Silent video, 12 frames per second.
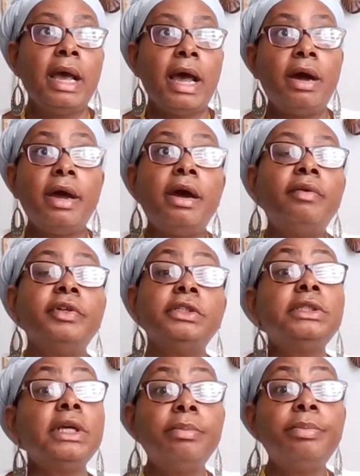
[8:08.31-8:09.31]
However,
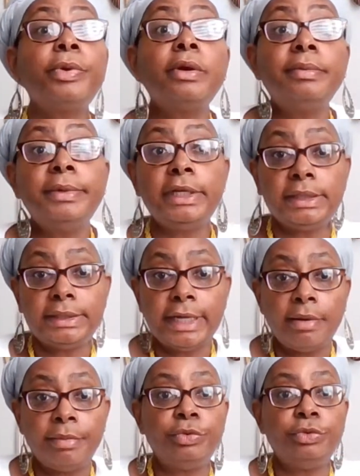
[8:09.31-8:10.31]
some permanent
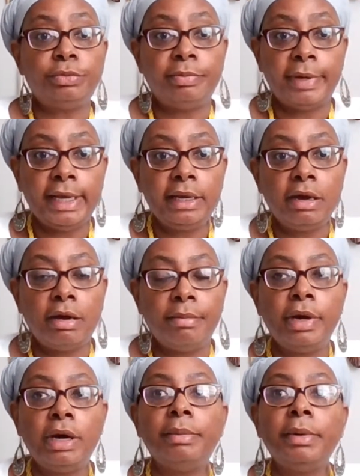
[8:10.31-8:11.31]
taboos may
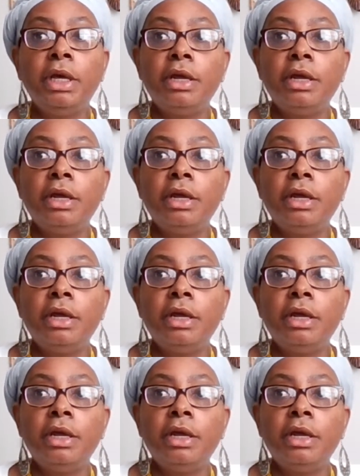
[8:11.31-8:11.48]
come up